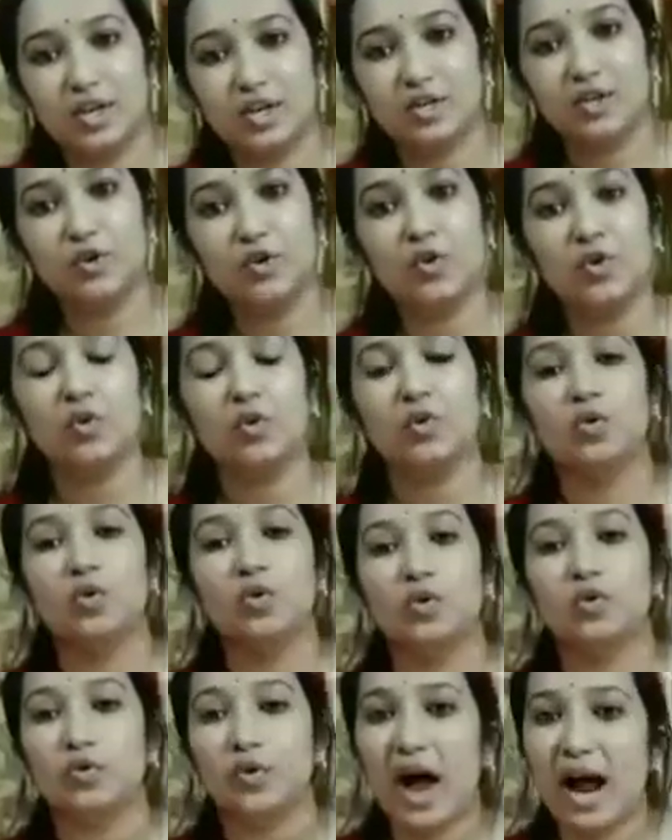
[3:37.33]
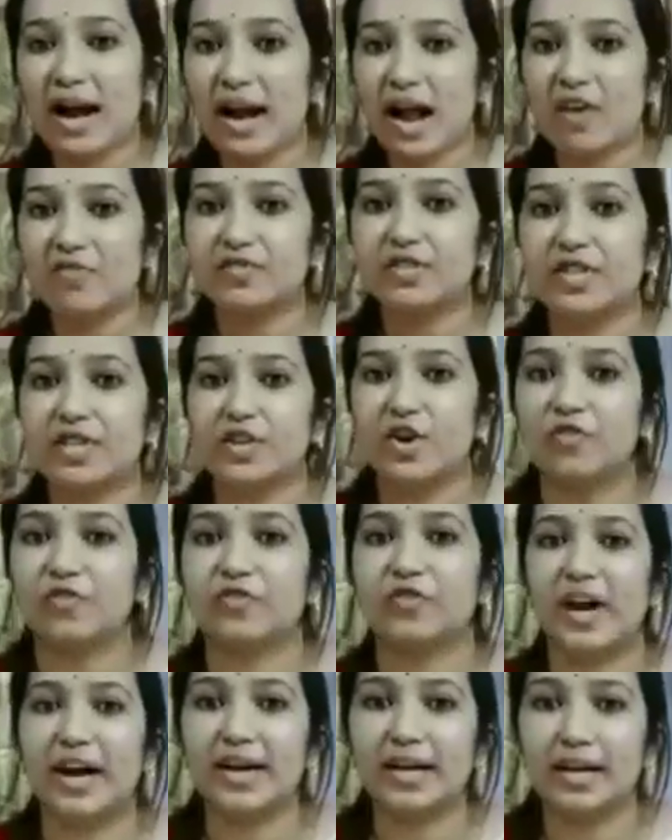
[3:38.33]
You run after your
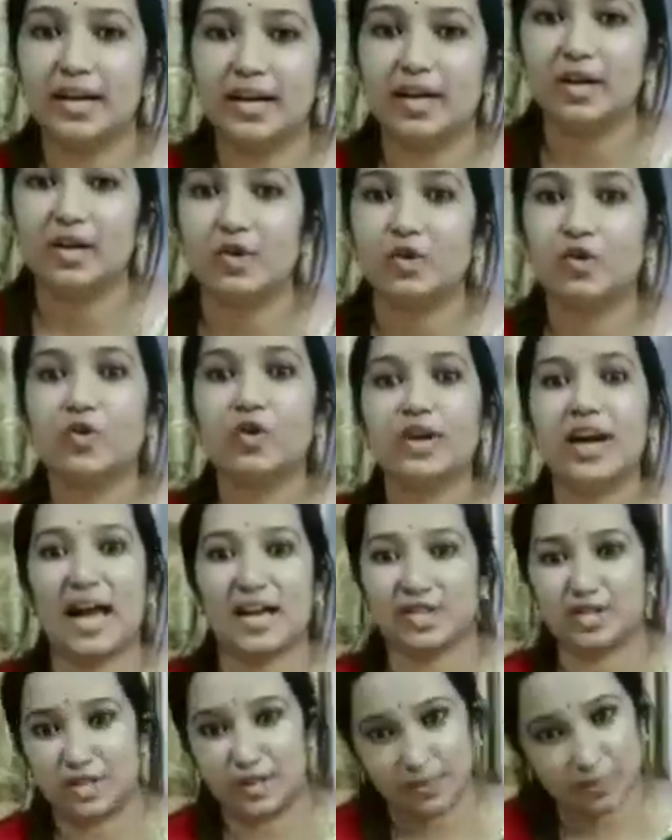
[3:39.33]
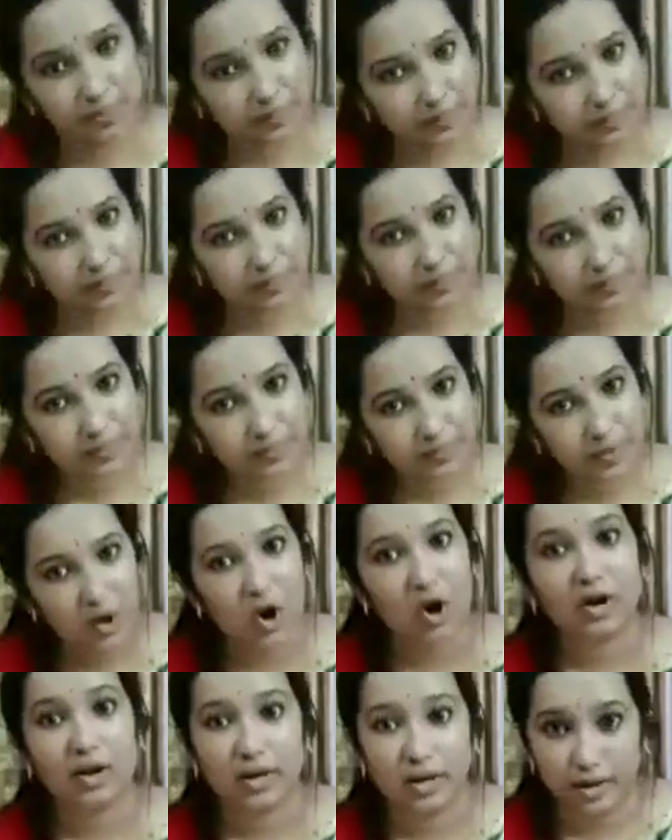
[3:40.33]
friend to catch him
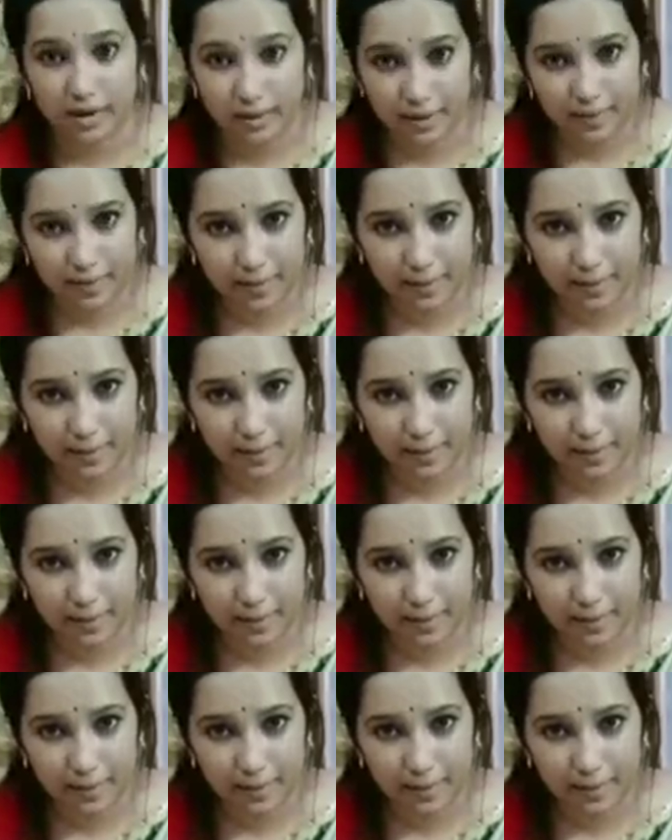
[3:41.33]
or her.